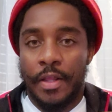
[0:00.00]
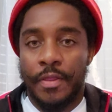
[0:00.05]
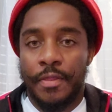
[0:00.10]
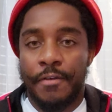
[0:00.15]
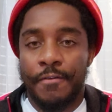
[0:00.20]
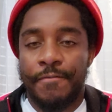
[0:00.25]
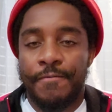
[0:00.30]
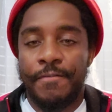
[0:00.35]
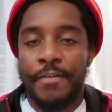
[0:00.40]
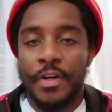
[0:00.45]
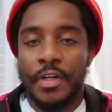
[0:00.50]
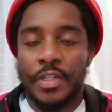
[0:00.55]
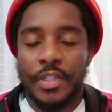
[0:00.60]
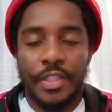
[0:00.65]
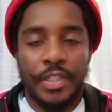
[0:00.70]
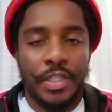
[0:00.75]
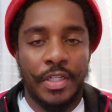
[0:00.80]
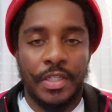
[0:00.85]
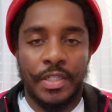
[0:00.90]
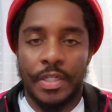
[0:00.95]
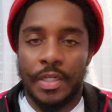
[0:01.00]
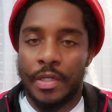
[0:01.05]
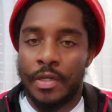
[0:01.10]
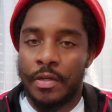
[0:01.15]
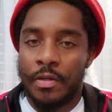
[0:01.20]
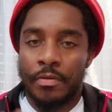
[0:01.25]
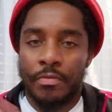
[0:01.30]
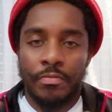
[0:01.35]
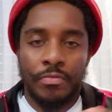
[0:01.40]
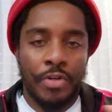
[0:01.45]
The first is a
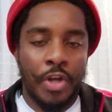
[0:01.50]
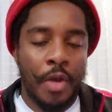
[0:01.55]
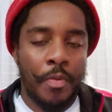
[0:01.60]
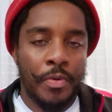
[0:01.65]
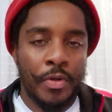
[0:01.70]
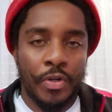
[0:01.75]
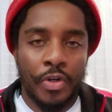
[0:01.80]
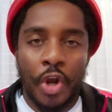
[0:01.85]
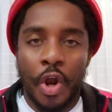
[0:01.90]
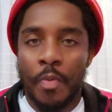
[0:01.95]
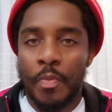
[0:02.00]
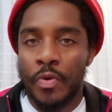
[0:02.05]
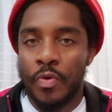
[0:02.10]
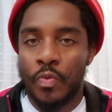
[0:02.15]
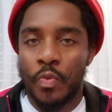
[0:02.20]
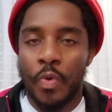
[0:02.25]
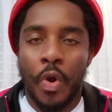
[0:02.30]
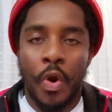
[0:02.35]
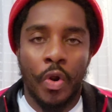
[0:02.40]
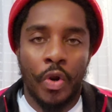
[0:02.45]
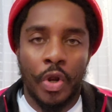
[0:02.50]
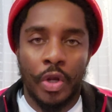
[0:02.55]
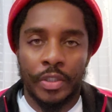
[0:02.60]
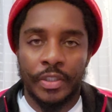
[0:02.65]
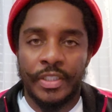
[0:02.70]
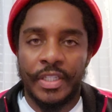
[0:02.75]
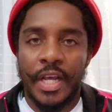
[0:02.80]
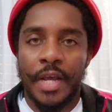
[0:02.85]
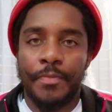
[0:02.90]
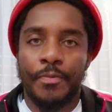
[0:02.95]
normal common world
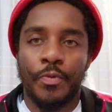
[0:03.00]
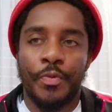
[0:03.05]
concept,